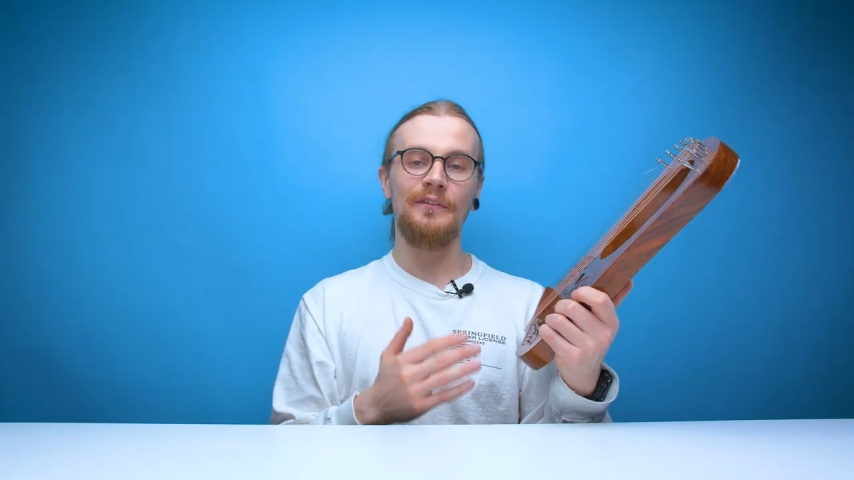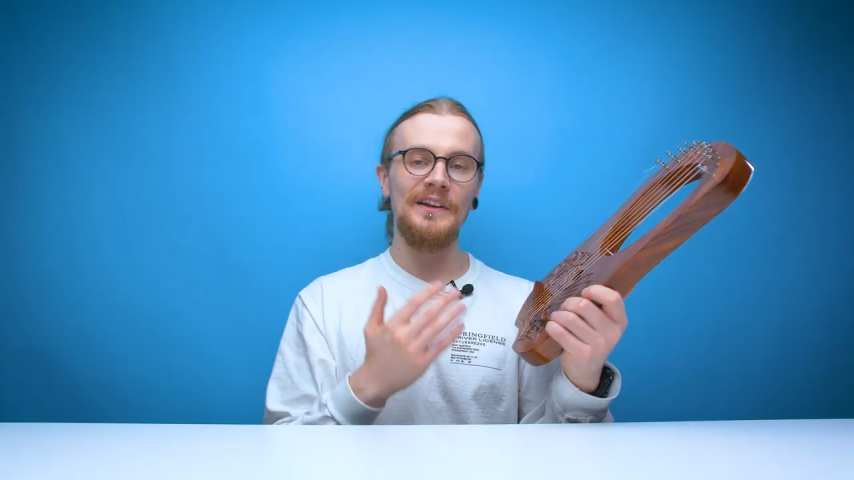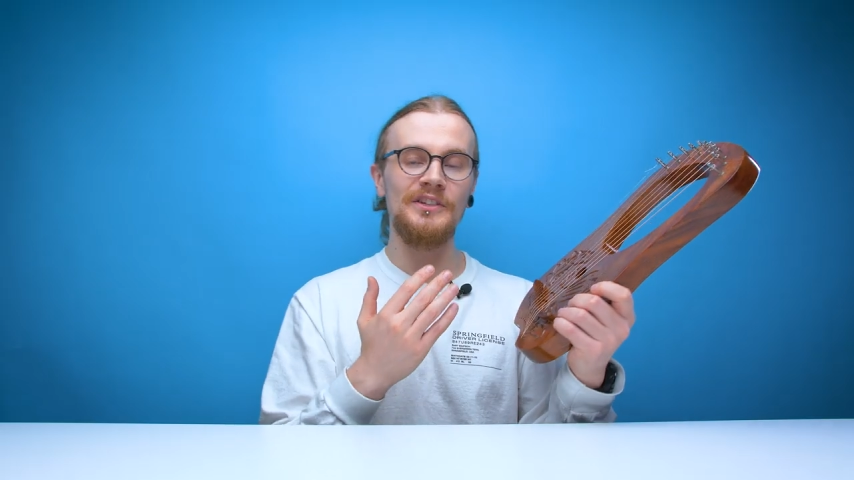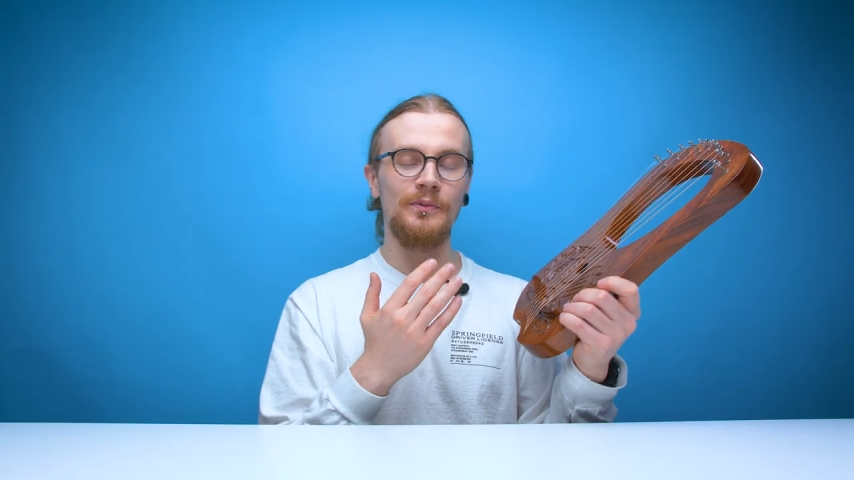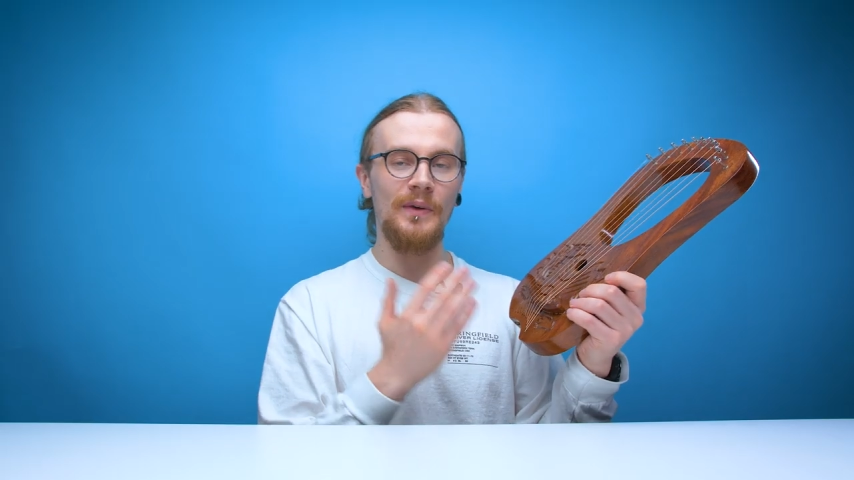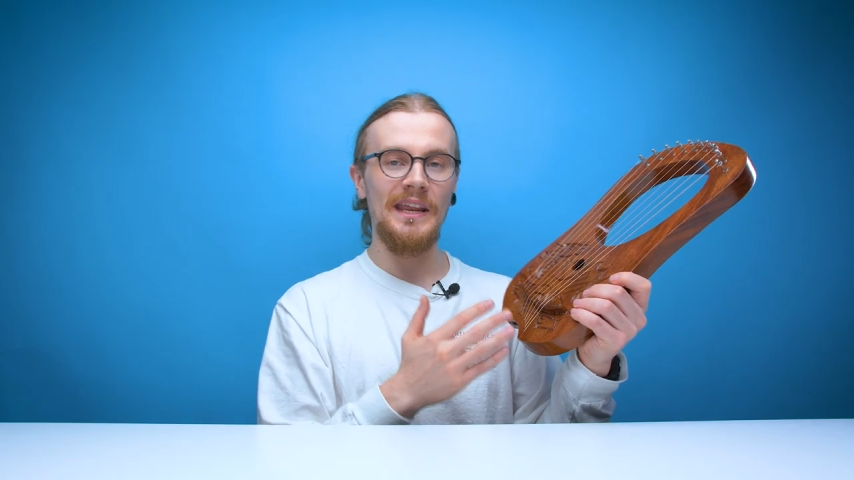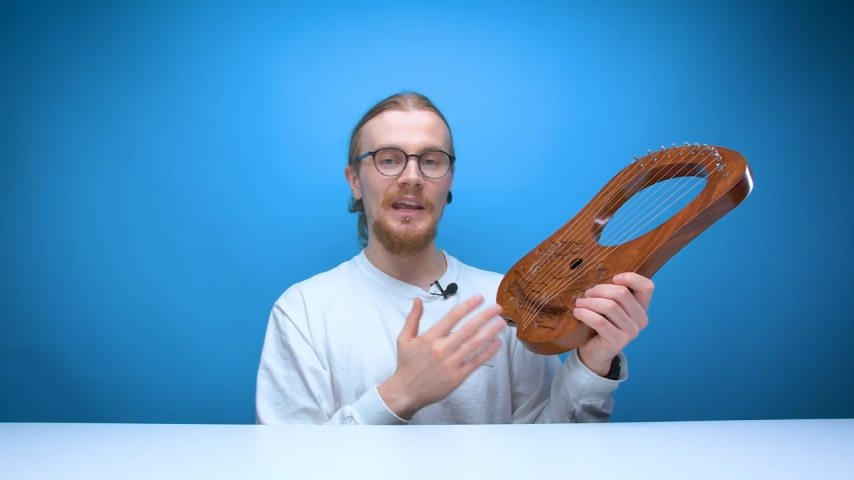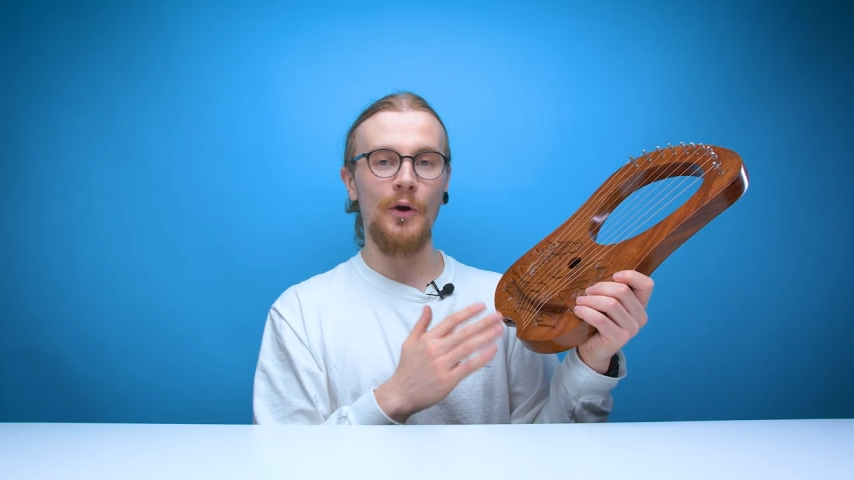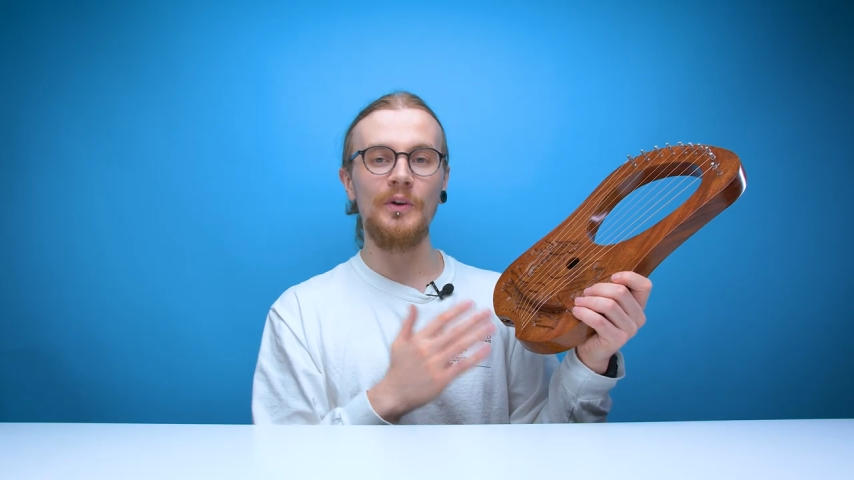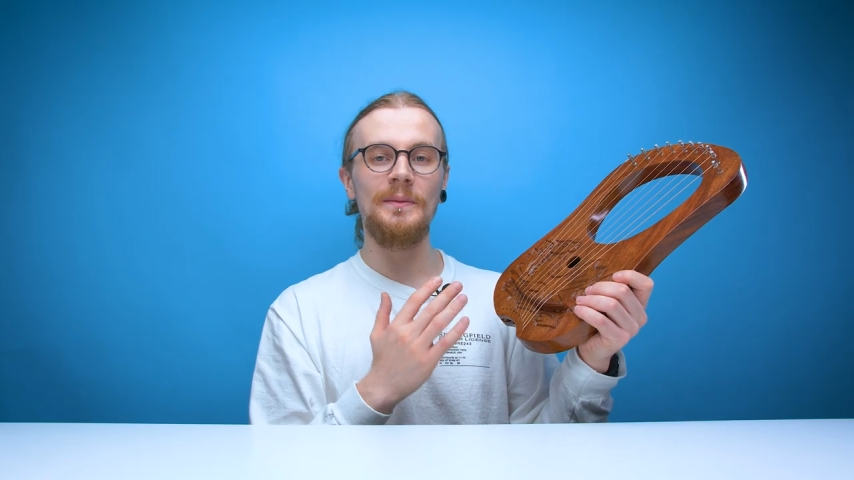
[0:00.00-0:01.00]
This thing should
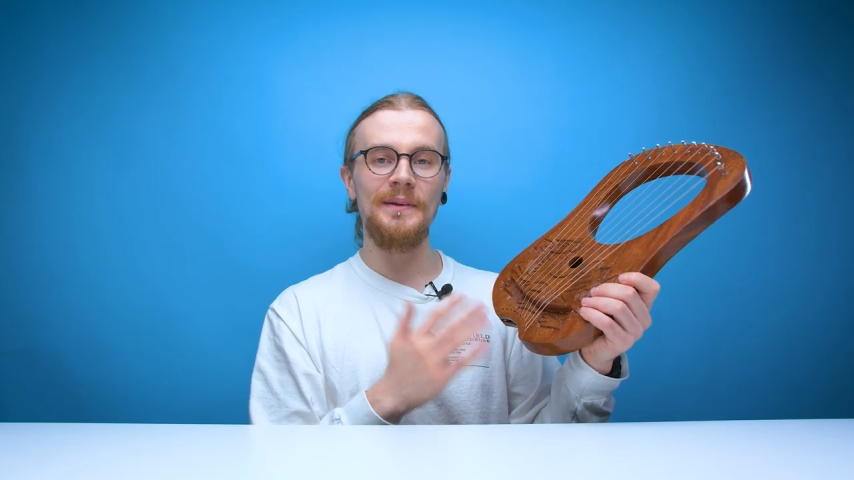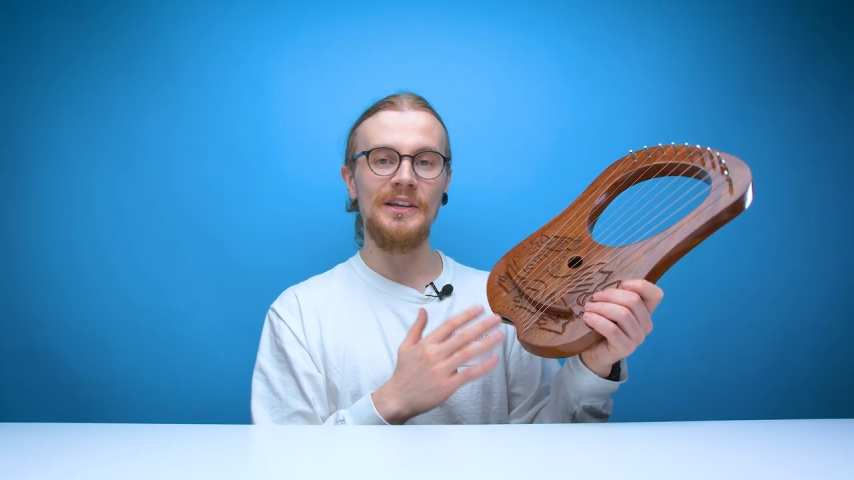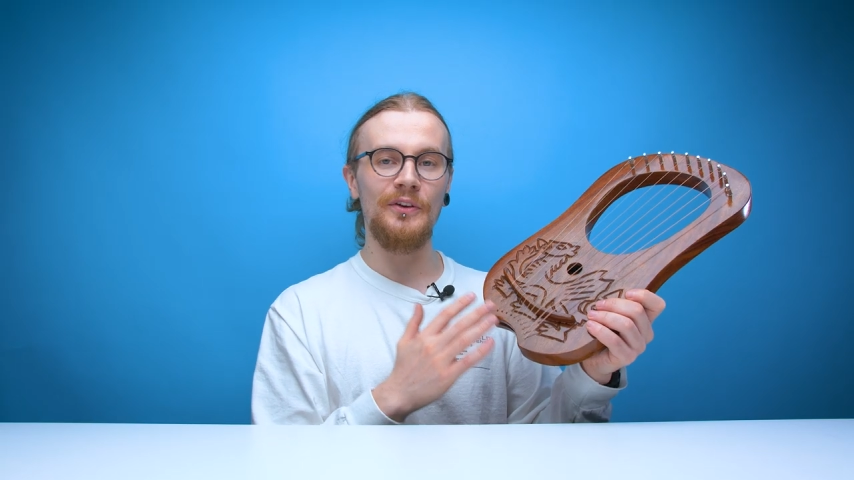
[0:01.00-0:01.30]
really only be